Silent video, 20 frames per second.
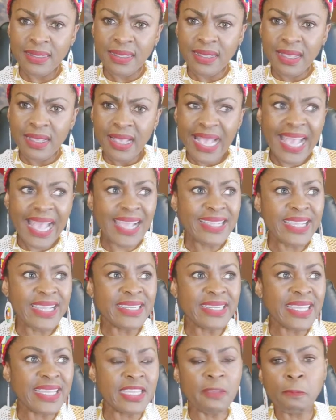How can
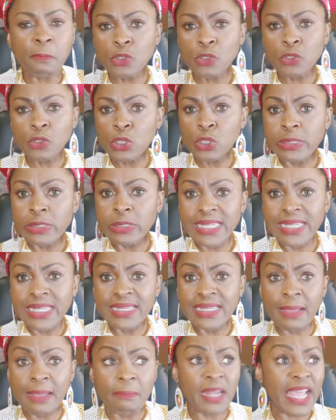they keep on treating
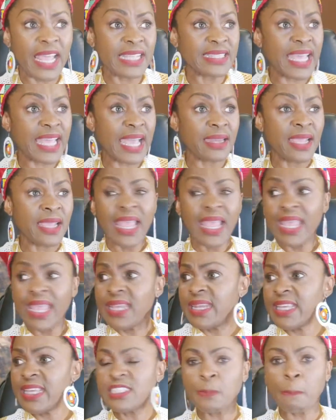them like that and
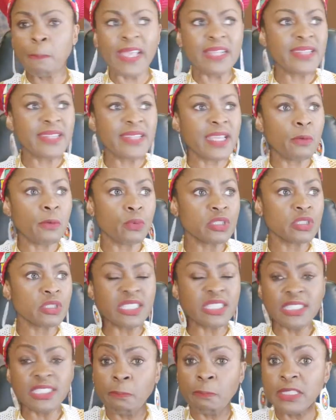expect they will
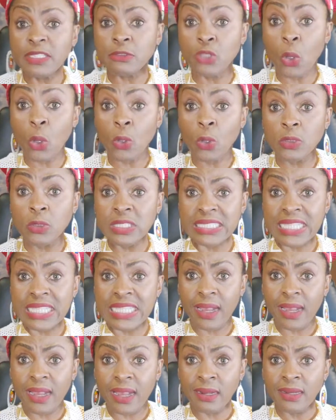just be
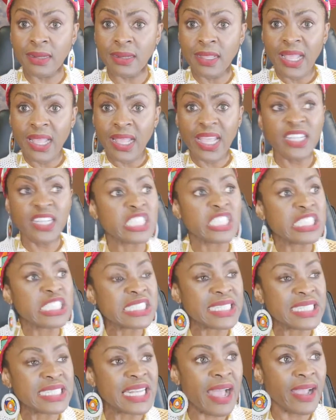docile and just
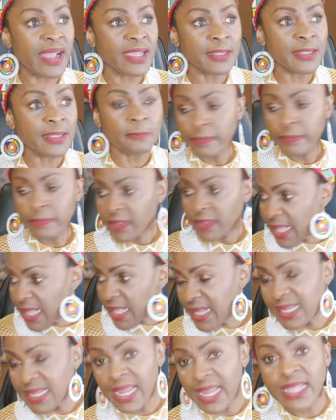lie
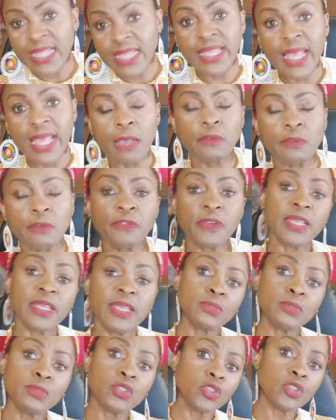and lay down for
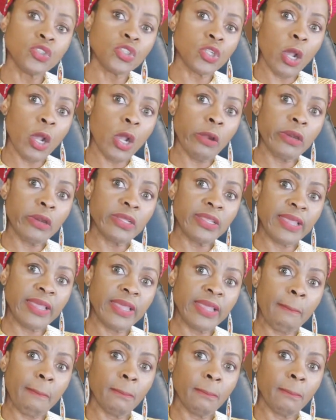them to slaughter them?
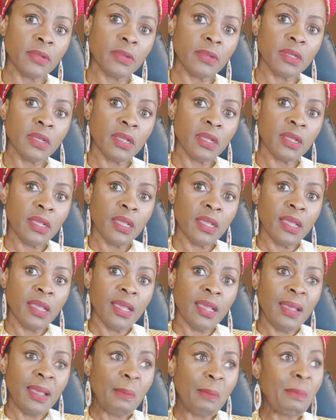
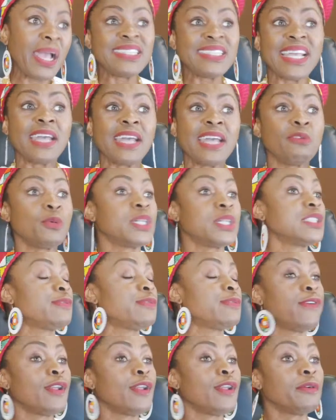My dad was
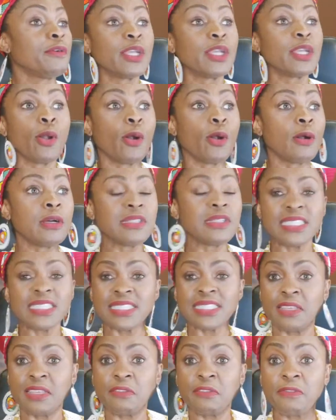following all these
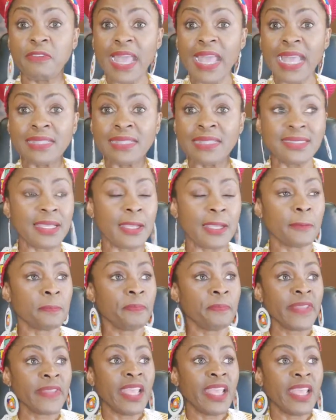events, and
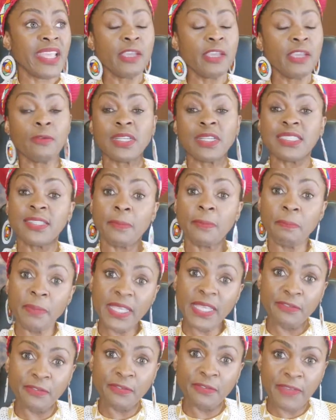he was a big
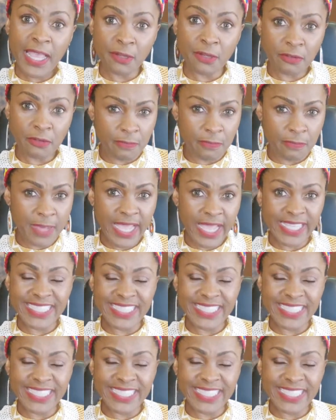fan of Mike